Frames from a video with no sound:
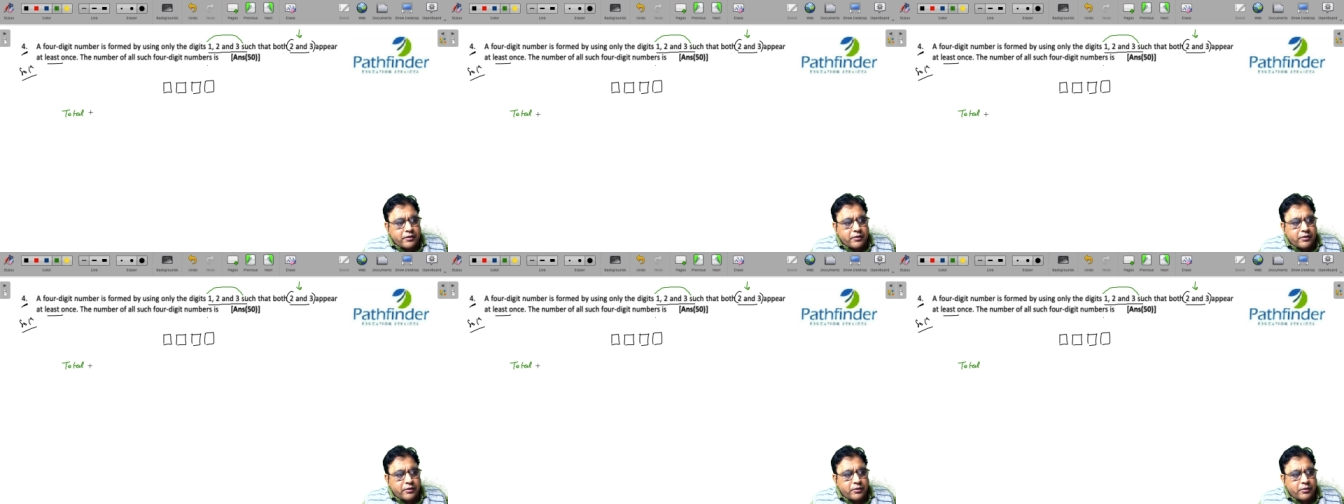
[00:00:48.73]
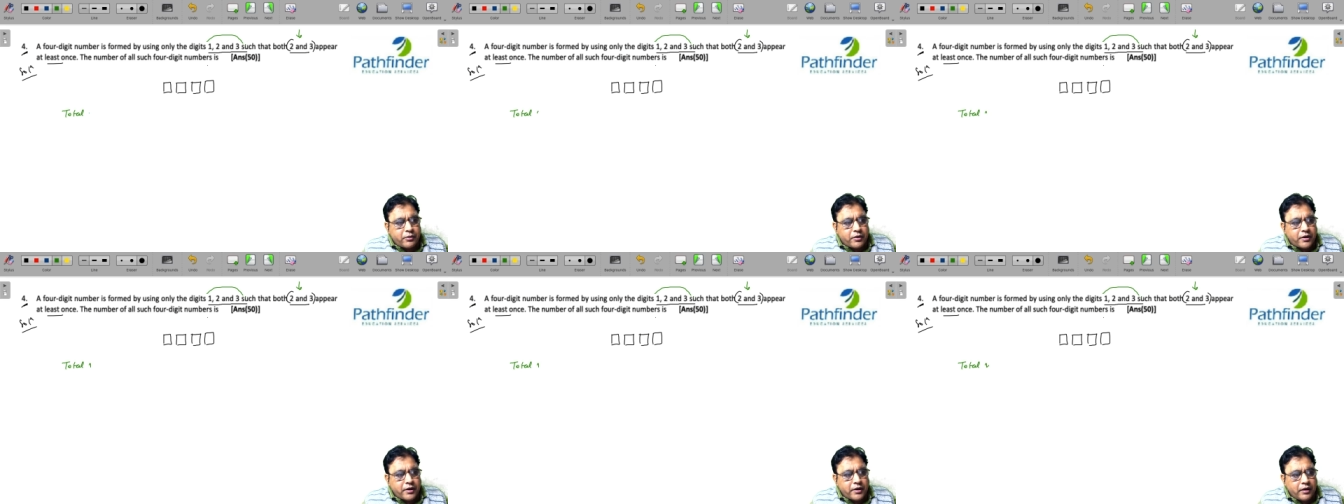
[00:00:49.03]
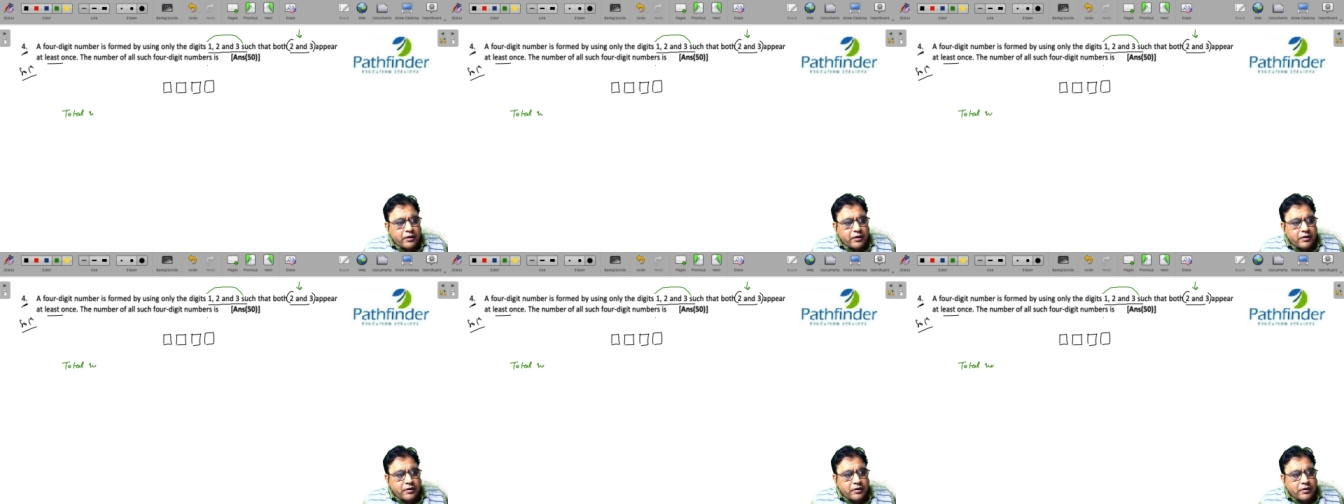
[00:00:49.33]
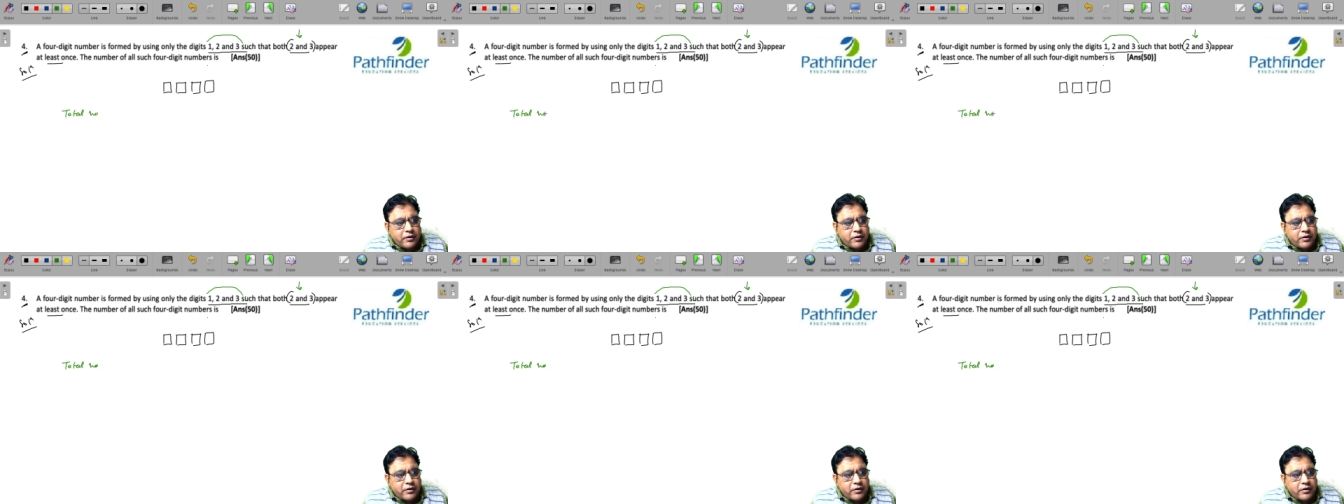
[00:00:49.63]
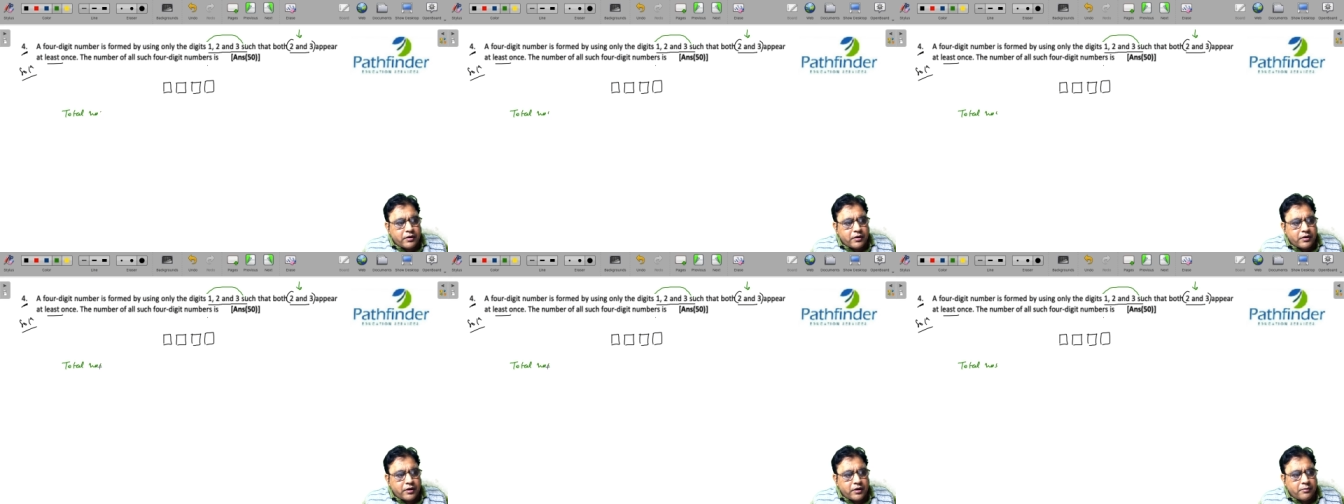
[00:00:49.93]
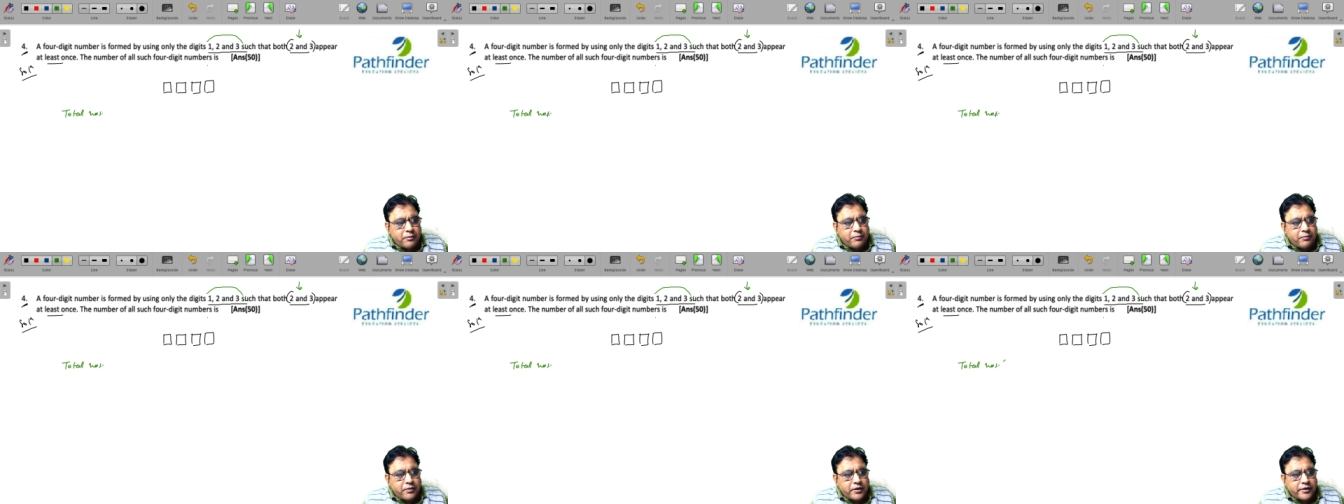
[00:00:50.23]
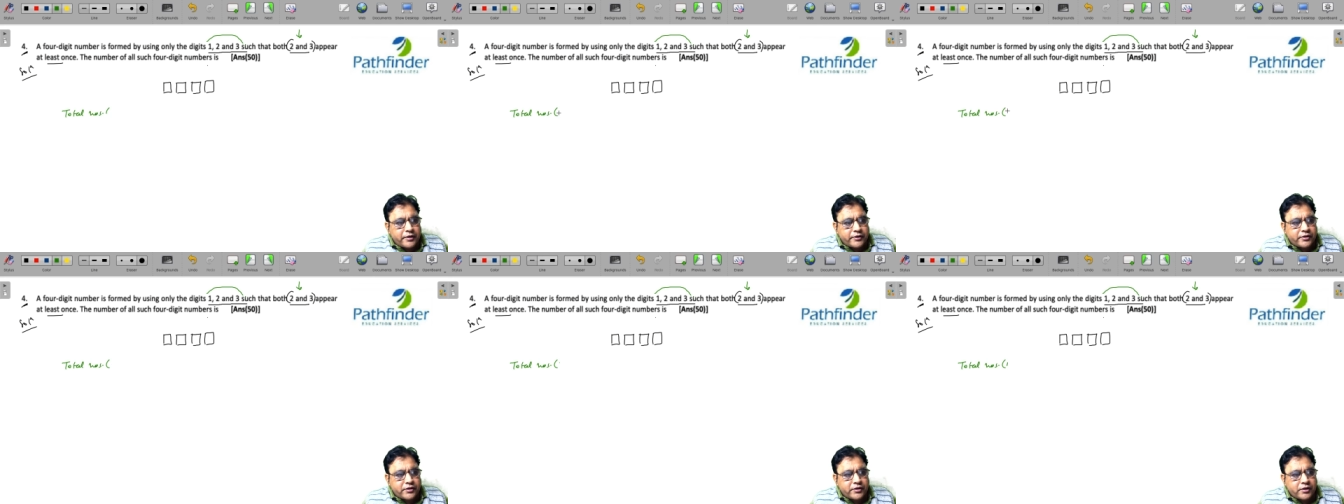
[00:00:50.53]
total numbers